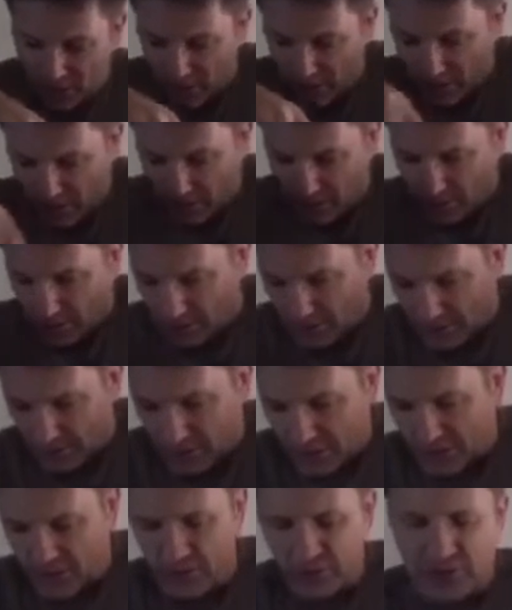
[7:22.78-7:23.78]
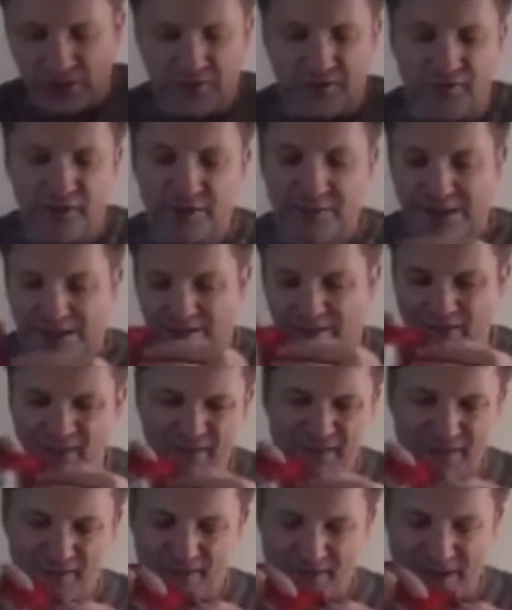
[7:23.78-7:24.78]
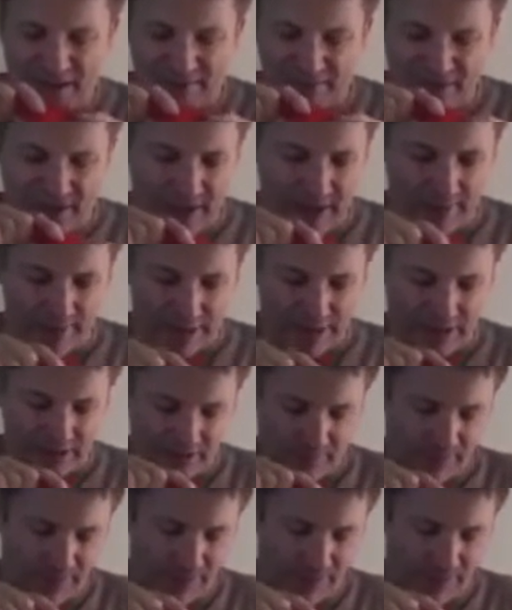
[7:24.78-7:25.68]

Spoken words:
I usually fit about 55 comics in a